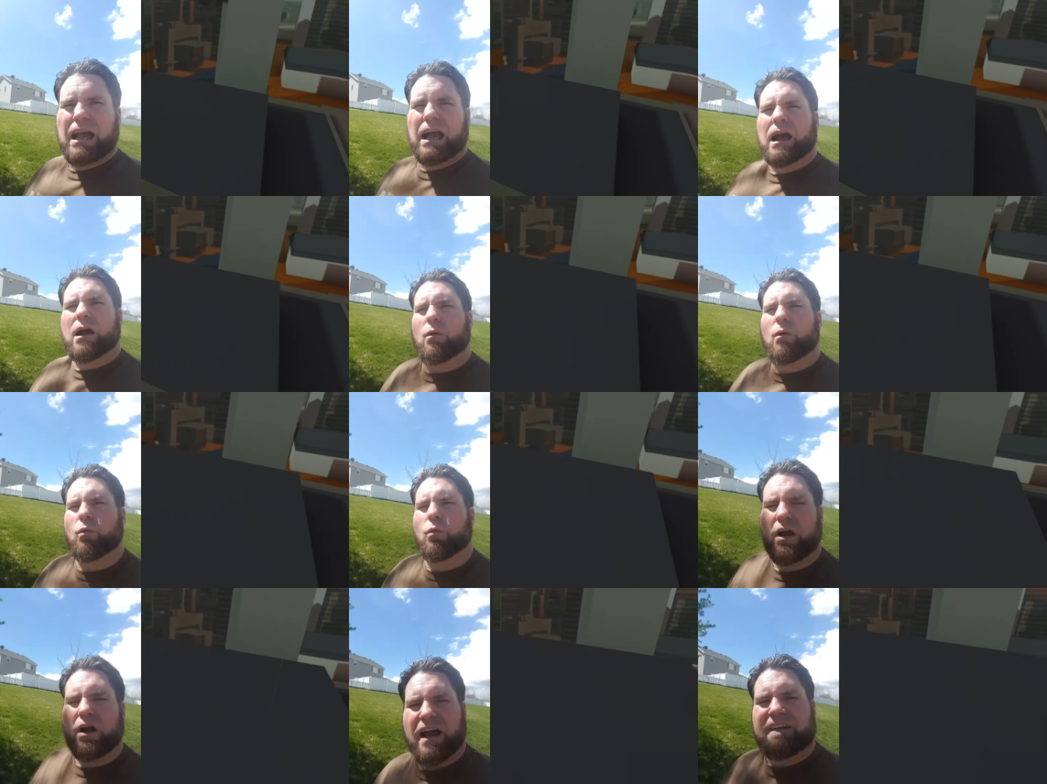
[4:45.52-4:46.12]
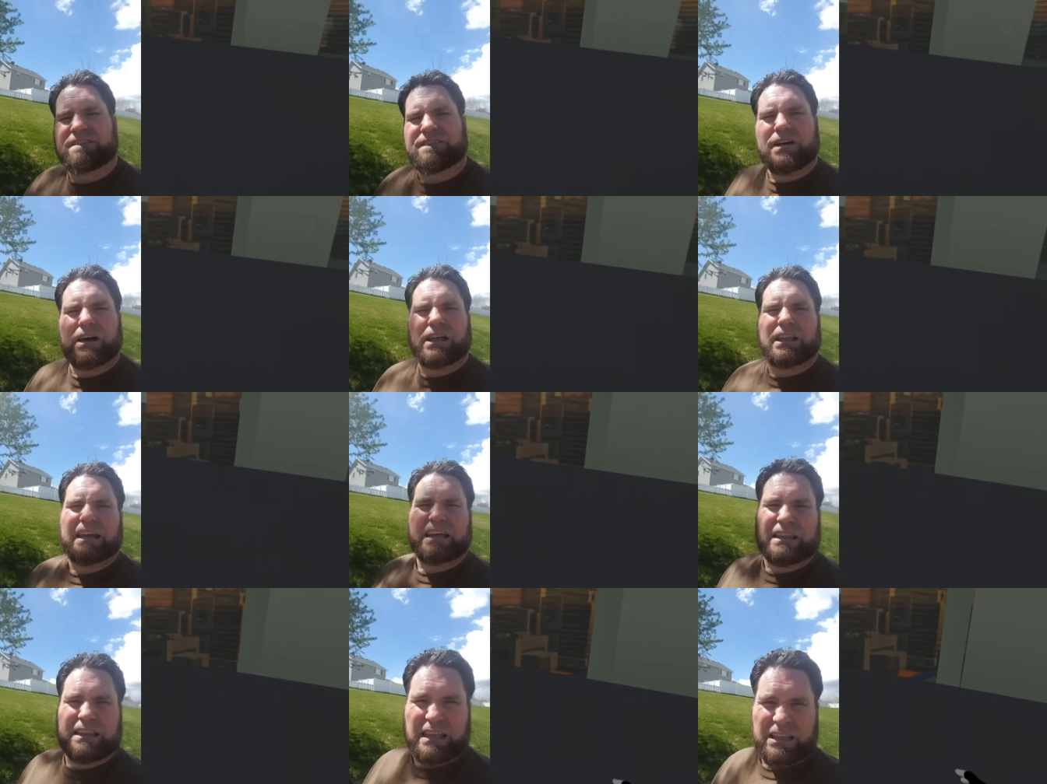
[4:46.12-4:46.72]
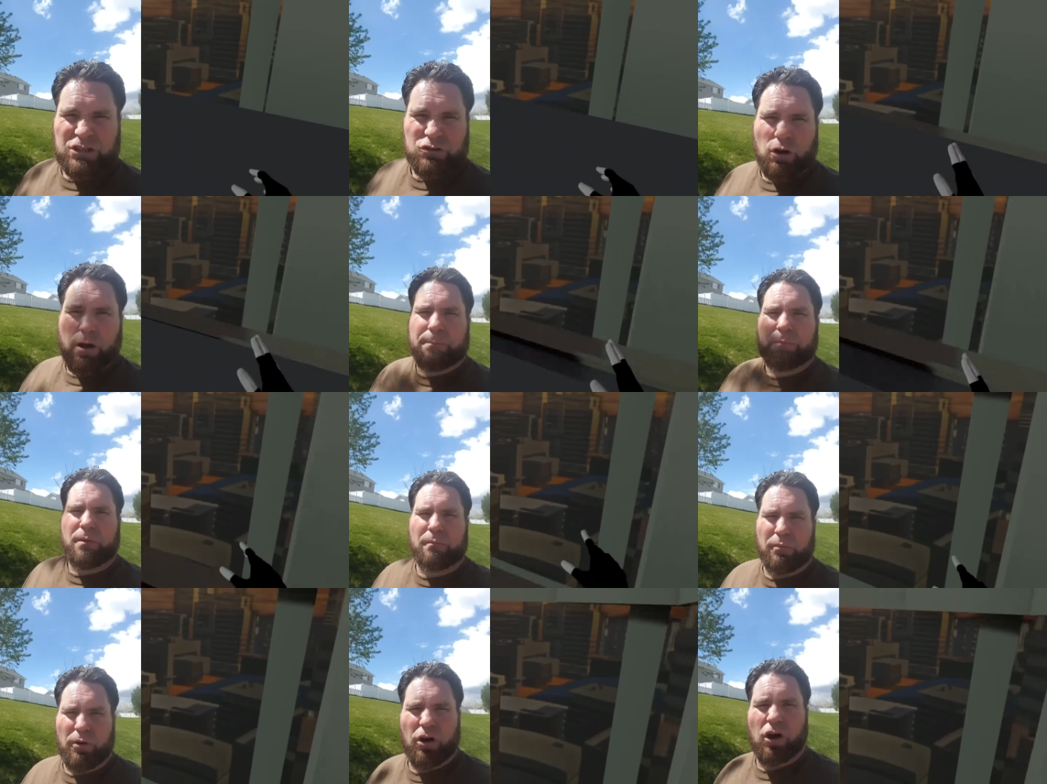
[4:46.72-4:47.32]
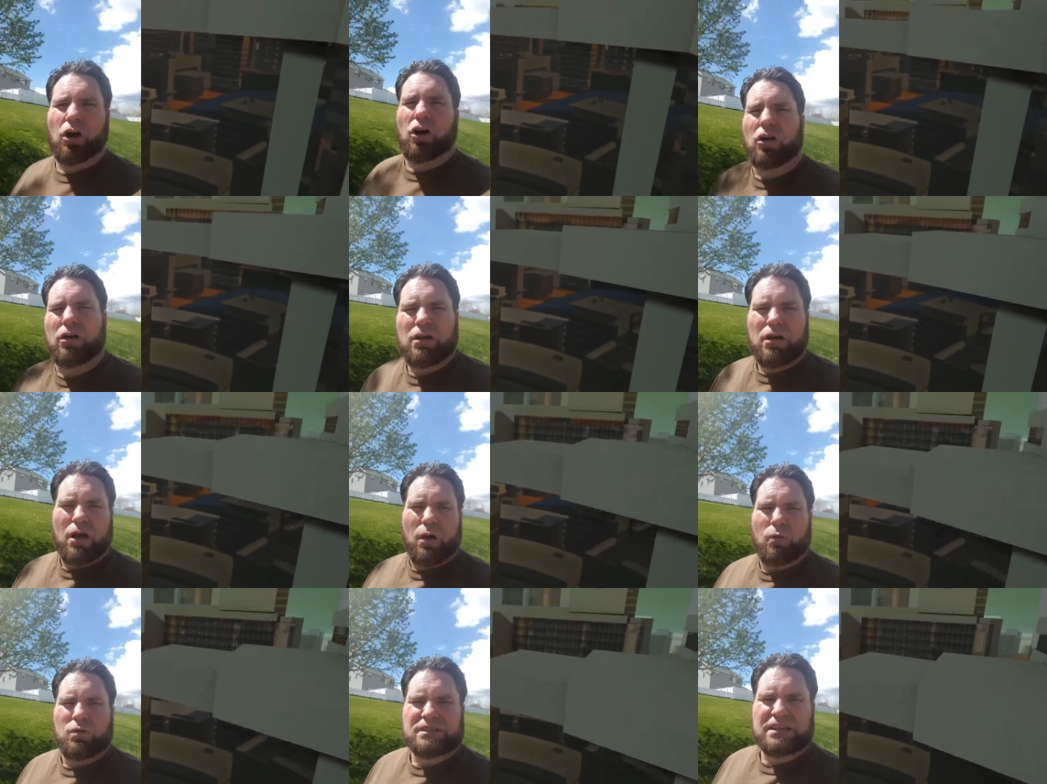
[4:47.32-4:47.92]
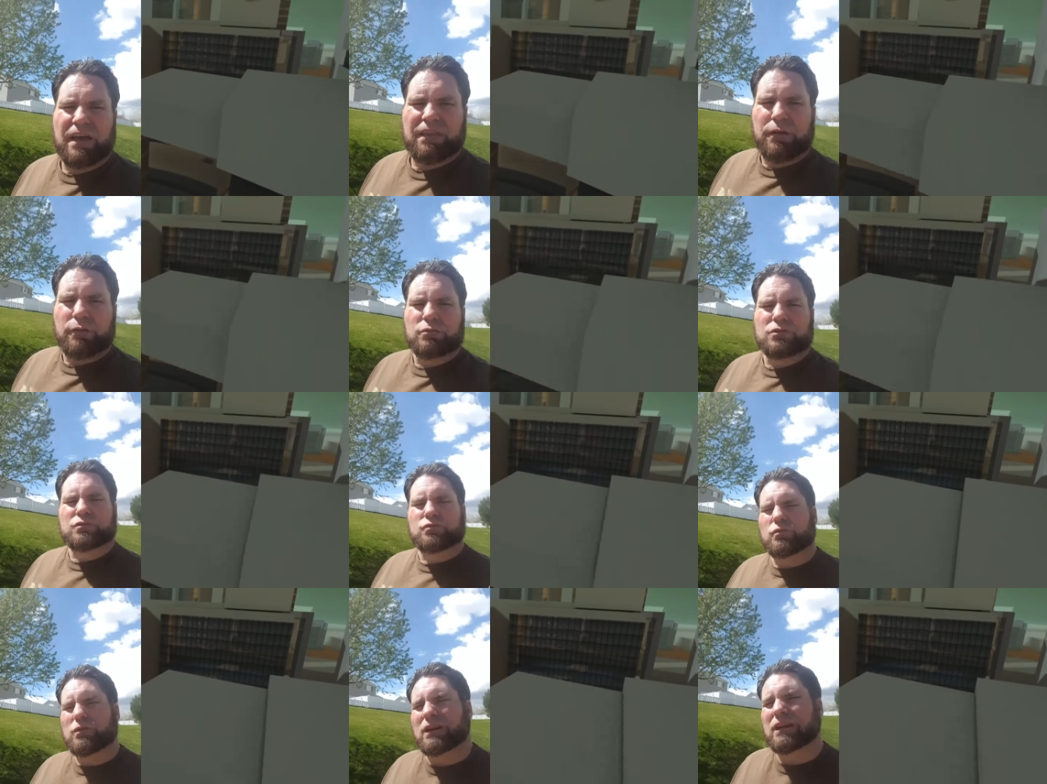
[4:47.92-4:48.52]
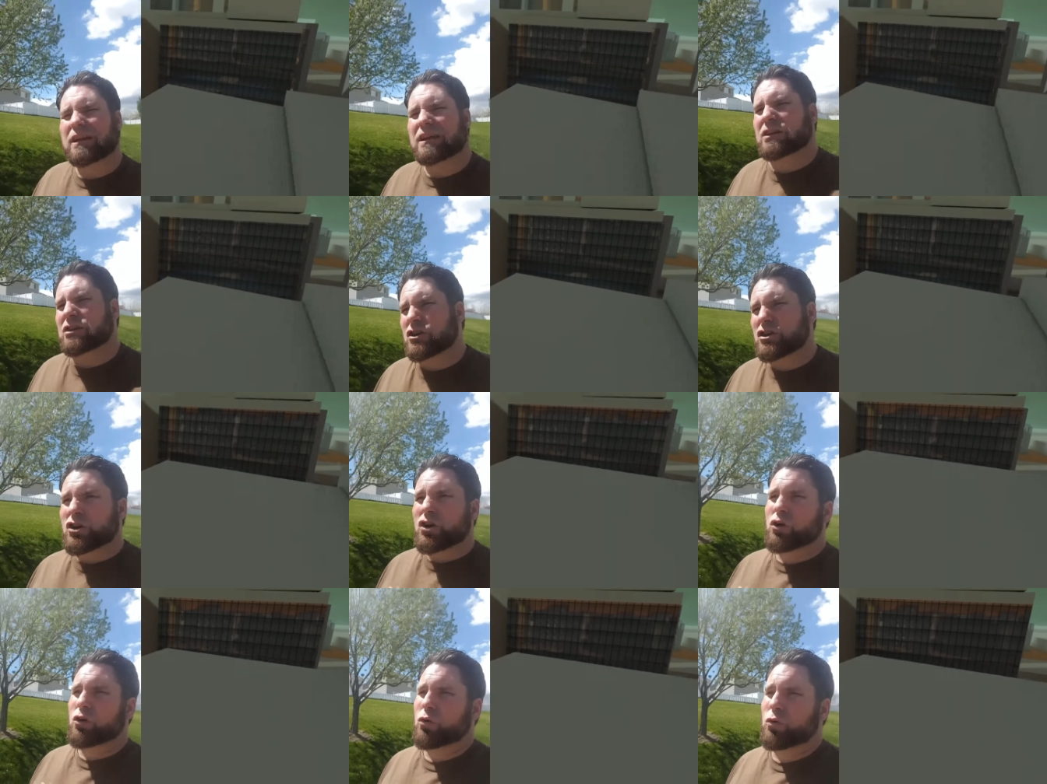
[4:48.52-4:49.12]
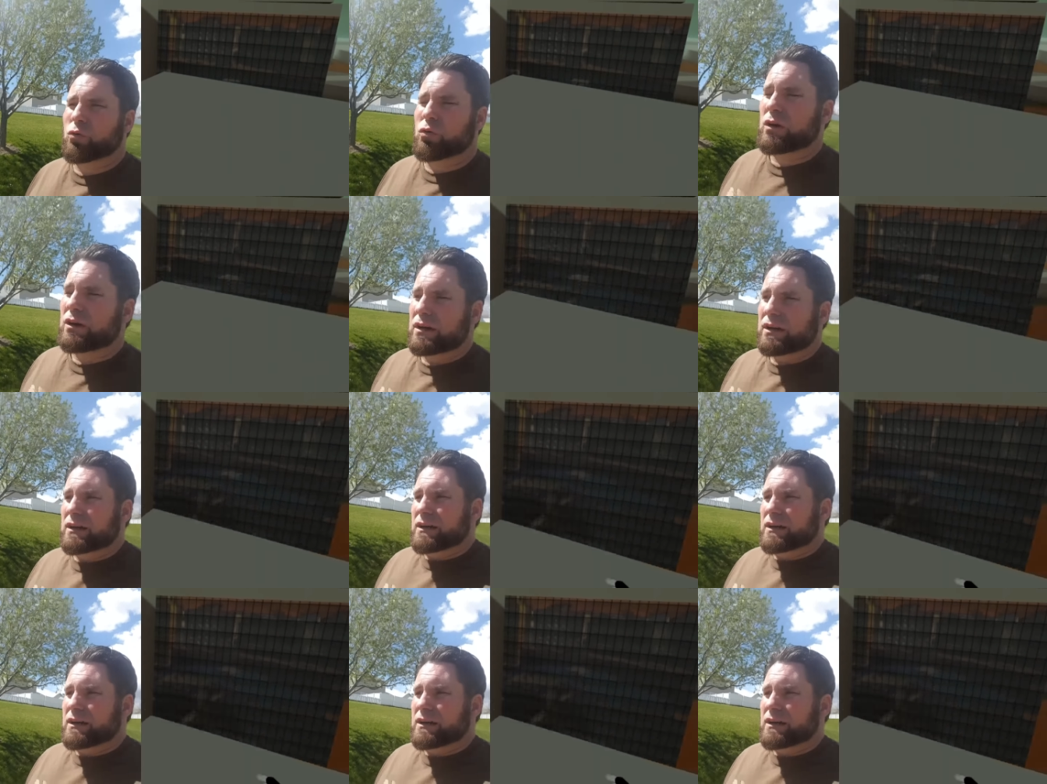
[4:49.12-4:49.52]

thing where I felt like we dropped the ball was that there was really no